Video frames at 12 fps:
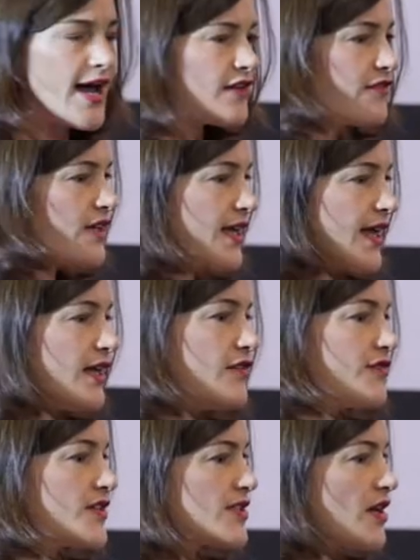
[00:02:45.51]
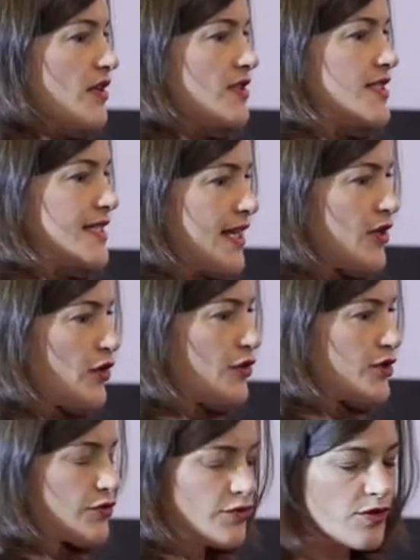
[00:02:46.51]
advocate for certain
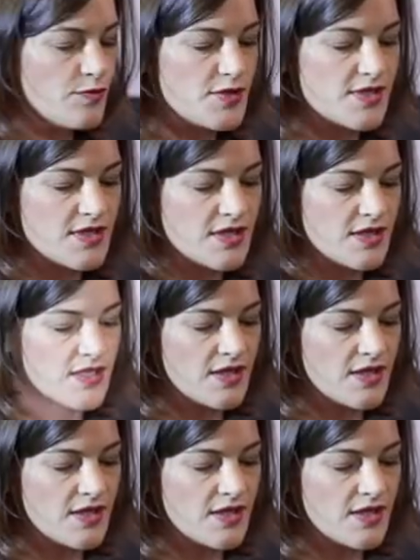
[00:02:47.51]
stakeholder groups.